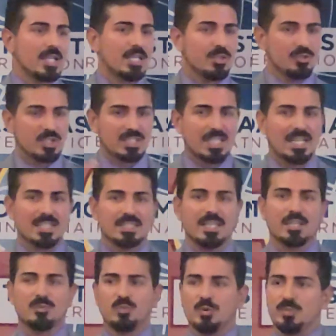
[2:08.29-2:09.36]
and you just gotta
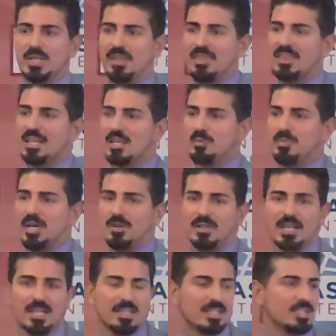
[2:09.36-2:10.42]
take a moment and think about
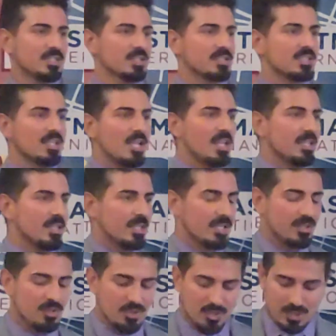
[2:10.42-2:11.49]
it and just let
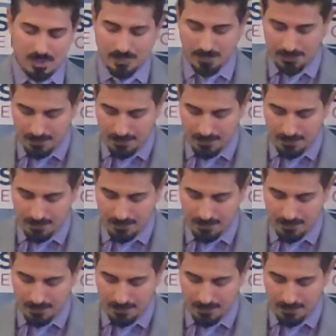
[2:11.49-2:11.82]
it all go.